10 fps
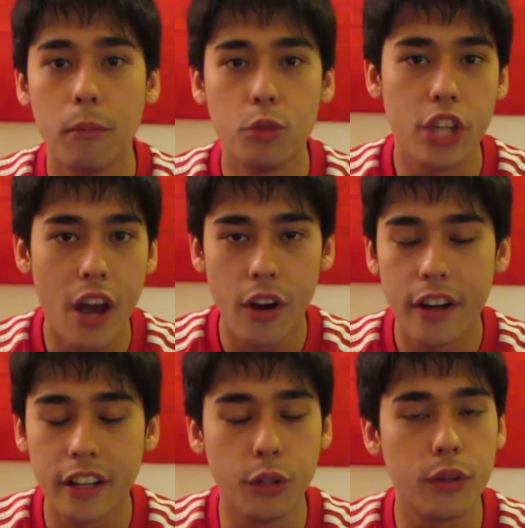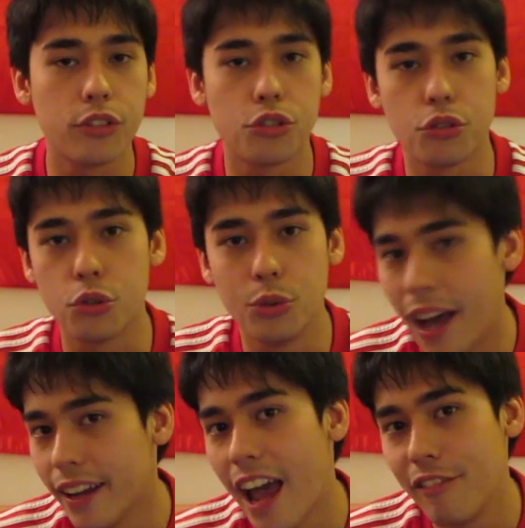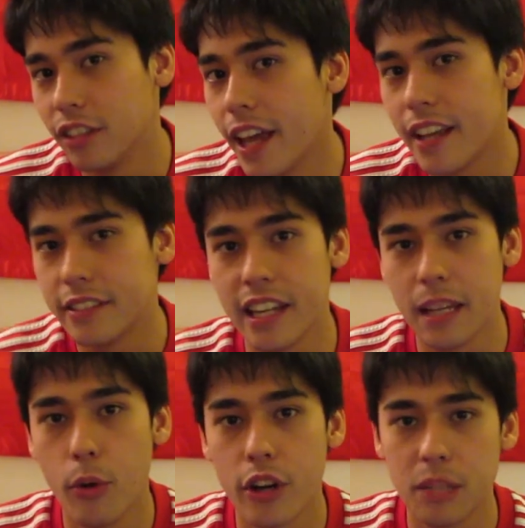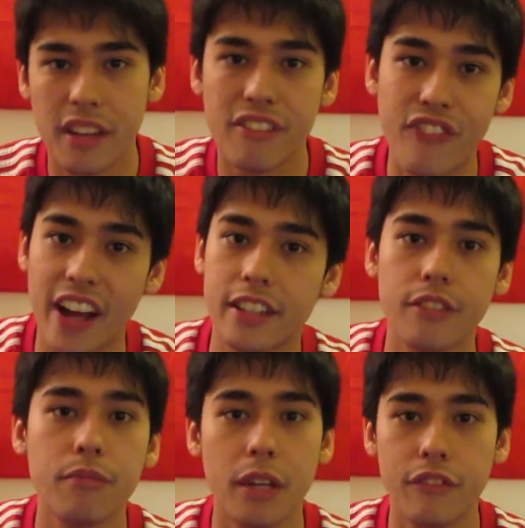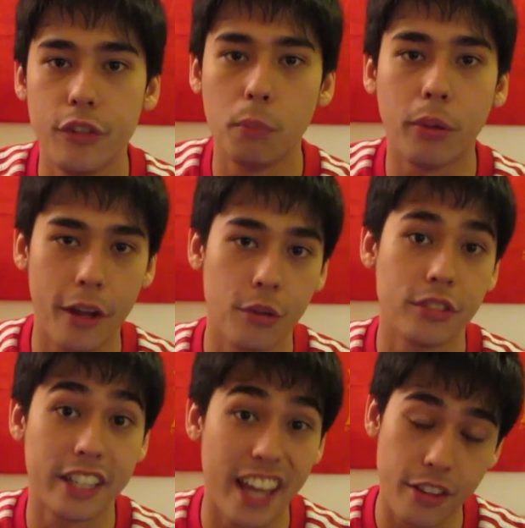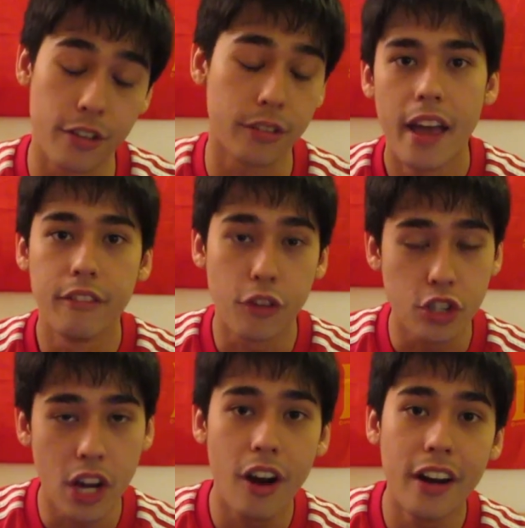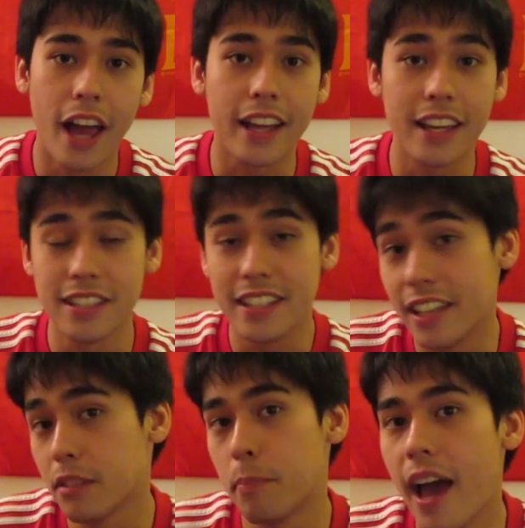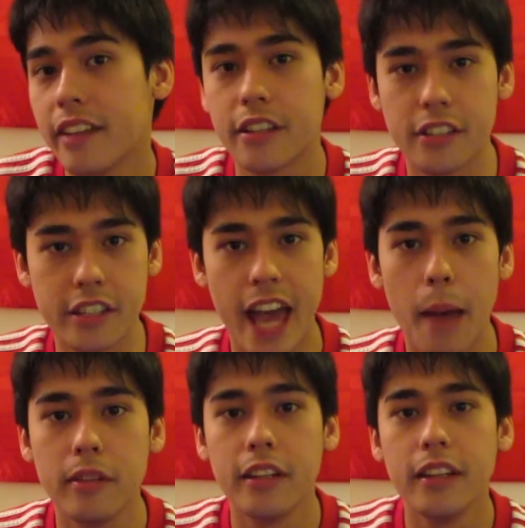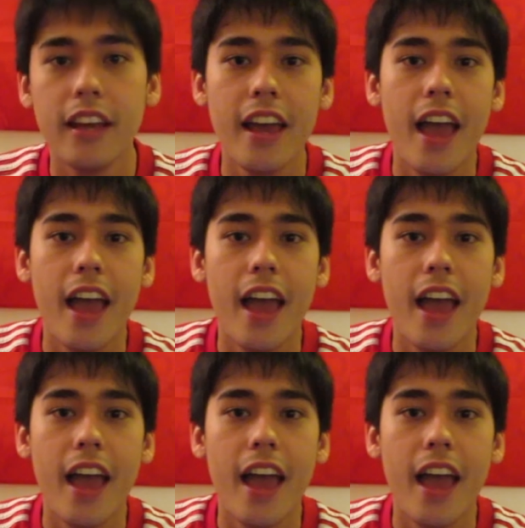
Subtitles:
Gerrard and Lucas just do not have the legs anymore to be effective midfield players together. And for Gerrard, I guess he gets a pass because he's captain.